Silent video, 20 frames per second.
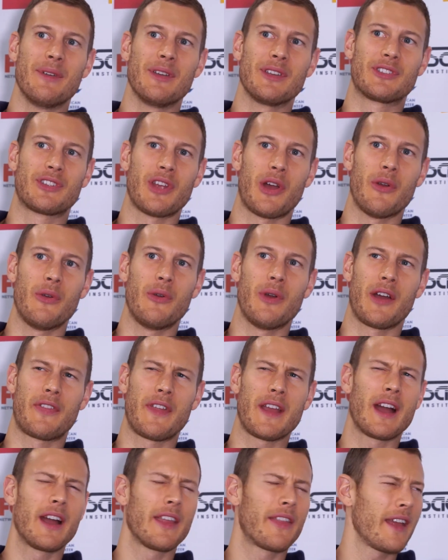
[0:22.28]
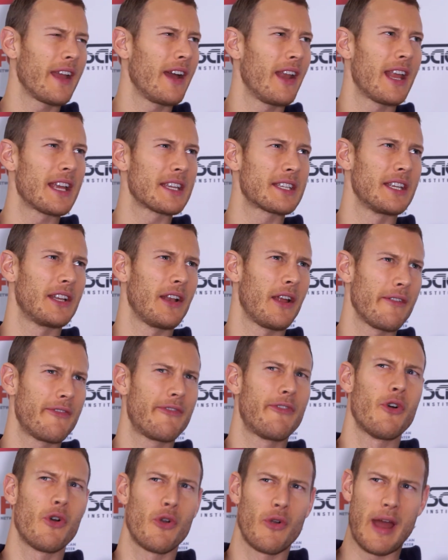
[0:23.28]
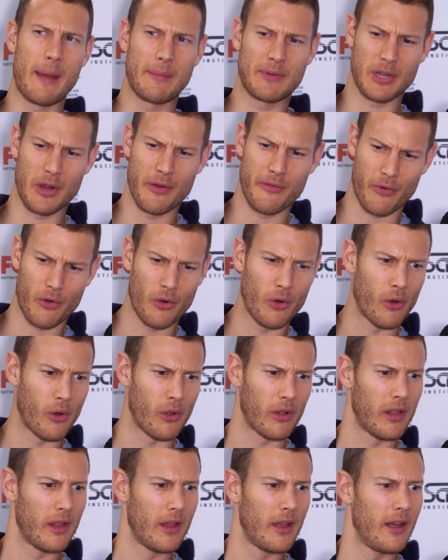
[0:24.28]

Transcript: So I think I lasted like 4 eps overall,